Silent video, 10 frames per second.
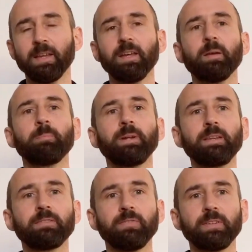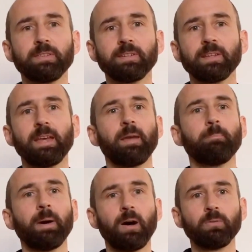please visit
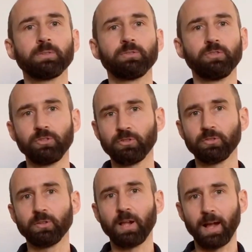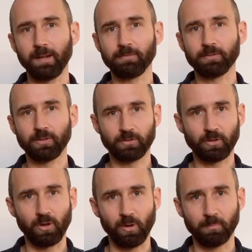
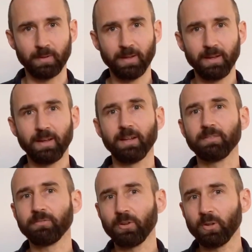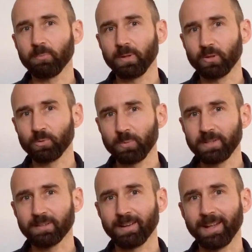aboutdigitalhealth.com and follow me on Twitter
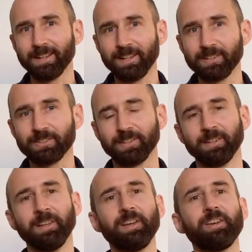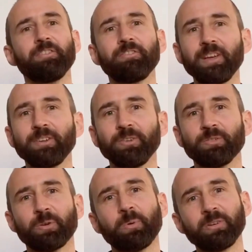and LinkedIn. Thank you for
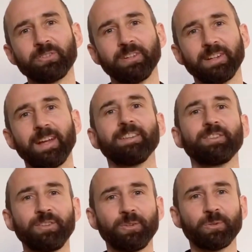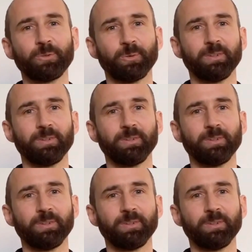watching and see you soon.